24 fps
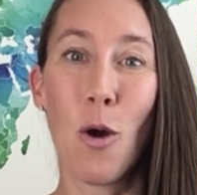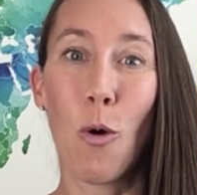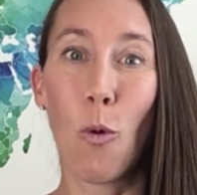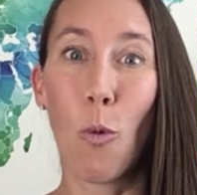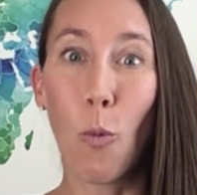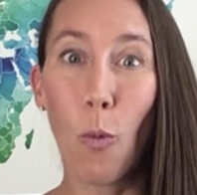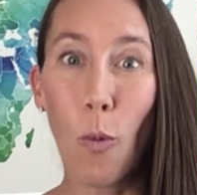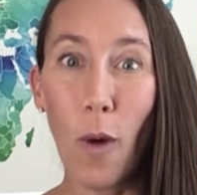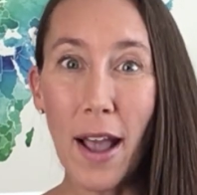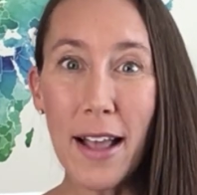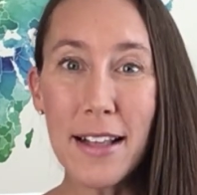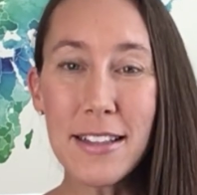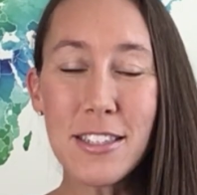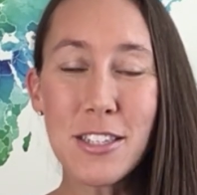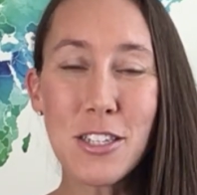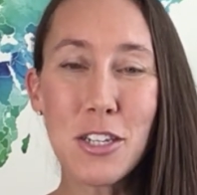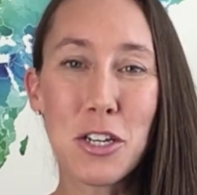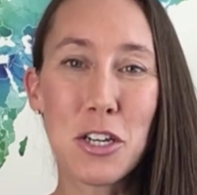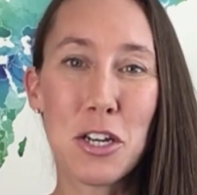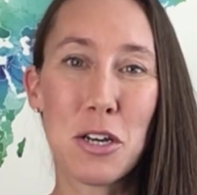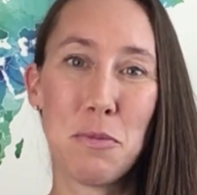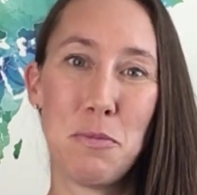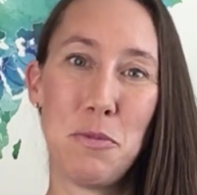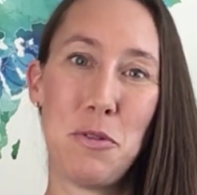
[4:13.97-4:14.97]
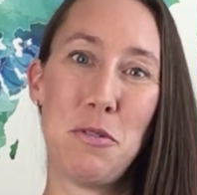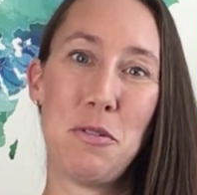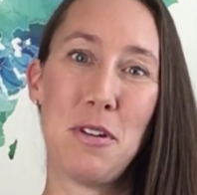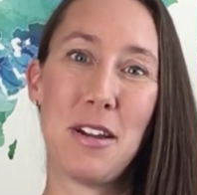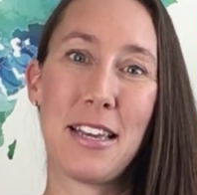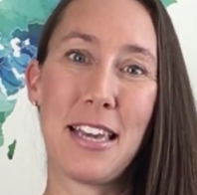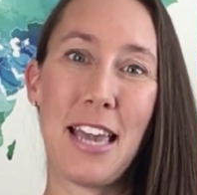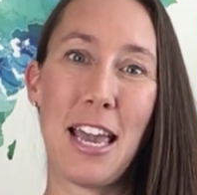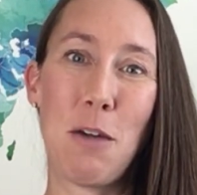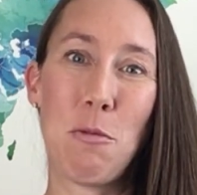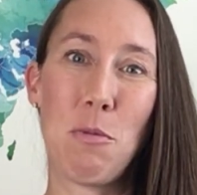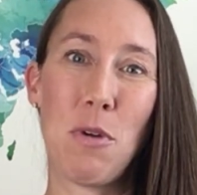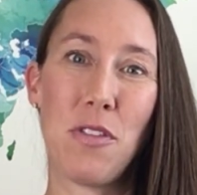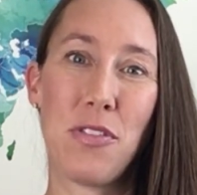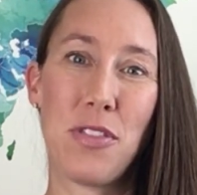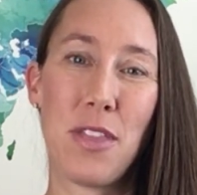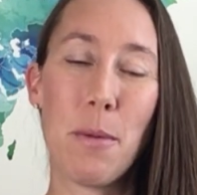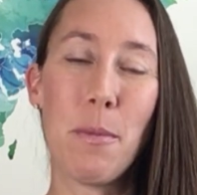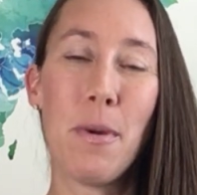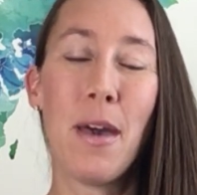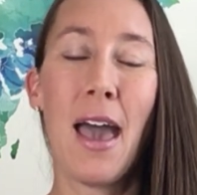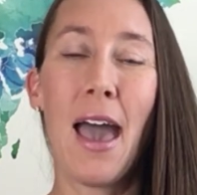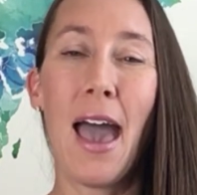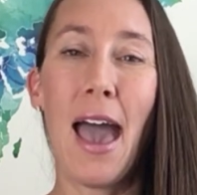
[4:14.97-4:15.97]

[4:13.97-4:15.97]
when to communicate with them,